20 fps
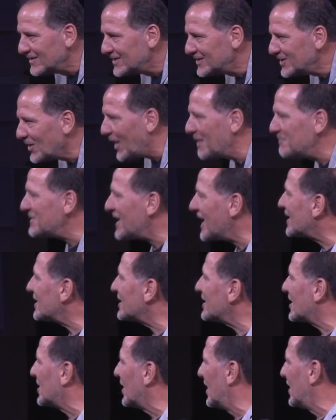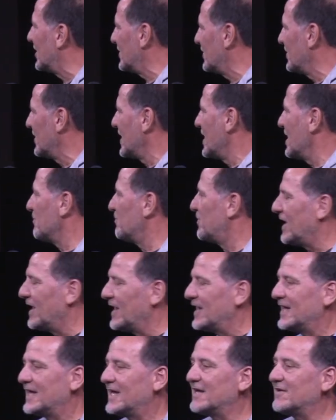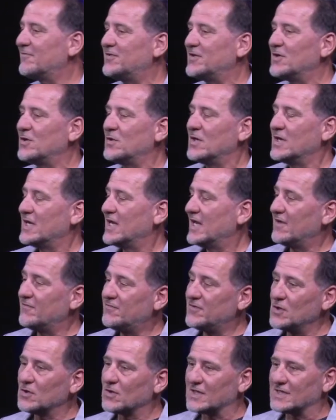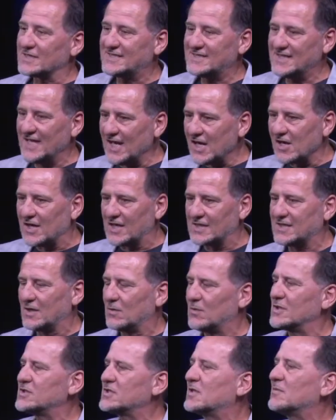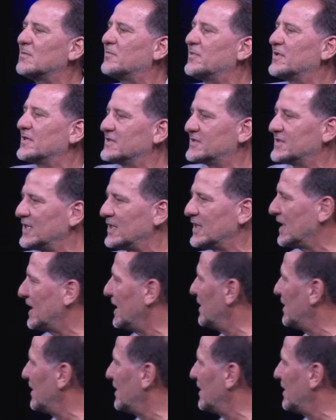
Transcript: No, I'm not going to call you. But if you are a singer, I'd say, why don't you come up here and sing?